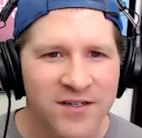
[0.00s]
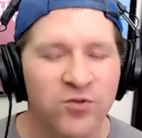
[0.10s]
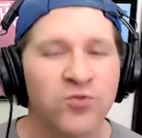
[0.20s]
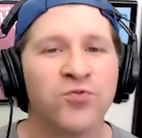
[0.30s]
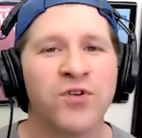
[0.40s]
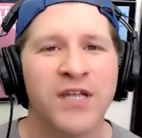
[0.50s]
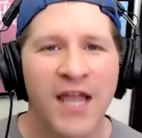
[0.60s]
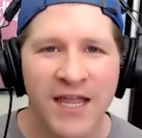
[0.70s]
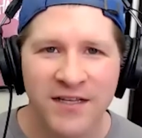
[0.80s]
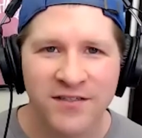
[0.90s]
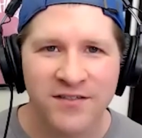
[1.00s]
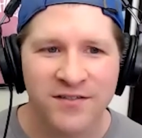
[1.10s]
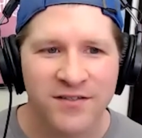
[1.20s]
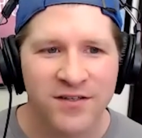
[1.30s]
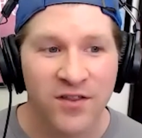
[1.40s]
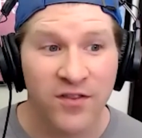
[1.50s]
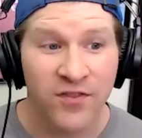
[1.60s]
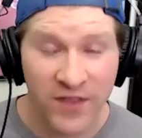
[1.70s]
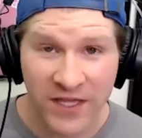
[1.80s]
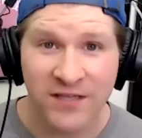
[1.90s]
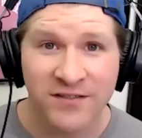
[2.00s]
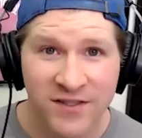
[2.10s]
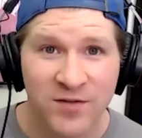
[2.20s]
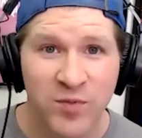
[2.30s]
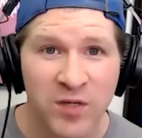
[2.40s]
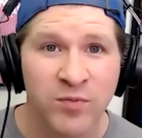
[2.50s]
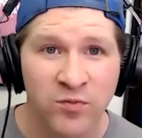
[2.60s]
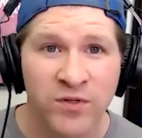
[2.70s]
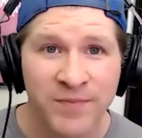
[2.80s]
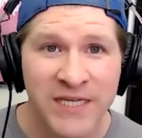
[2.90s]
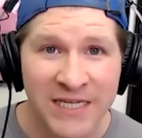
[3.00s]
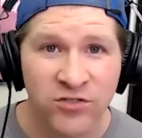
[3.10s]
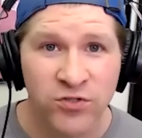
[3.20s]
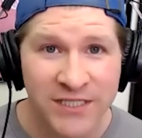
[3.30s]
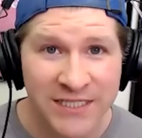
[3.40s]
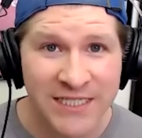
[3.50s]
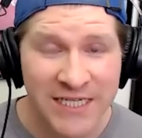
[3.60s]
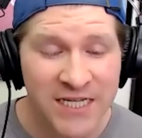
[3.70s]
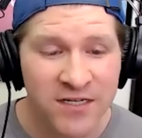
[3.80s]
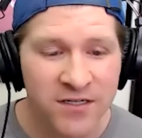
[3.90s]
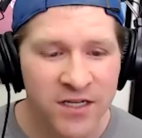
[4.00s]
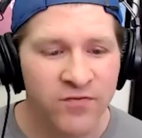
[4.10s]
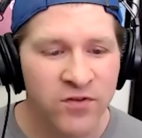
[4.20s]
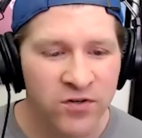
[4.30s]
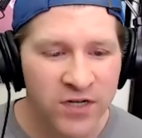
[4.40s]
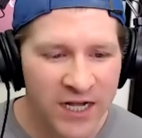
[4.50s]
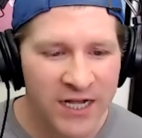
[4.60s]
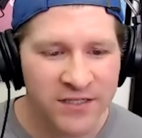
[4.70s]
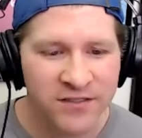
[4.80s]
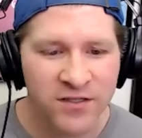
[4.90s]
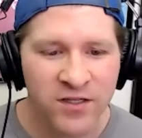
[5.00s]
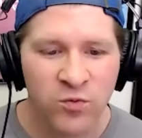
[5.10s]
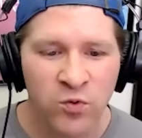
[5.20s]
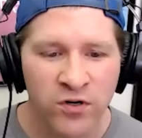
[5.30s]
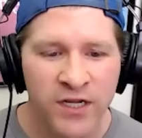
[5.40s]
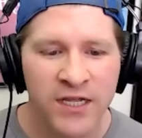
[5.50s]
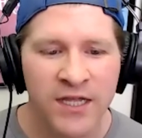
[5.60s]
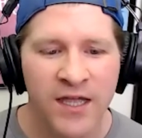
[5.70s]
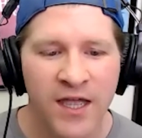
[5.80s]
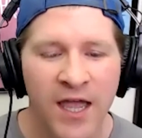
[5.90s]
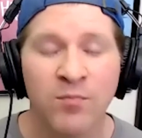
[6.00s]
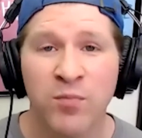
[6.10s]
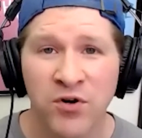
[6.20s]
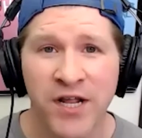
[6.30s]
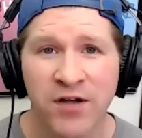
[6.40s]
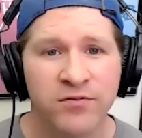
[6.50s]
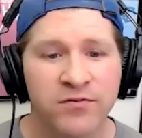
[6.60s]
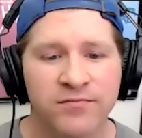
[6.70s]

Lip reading: create things that people will be interested in if you're constantly working at burnout.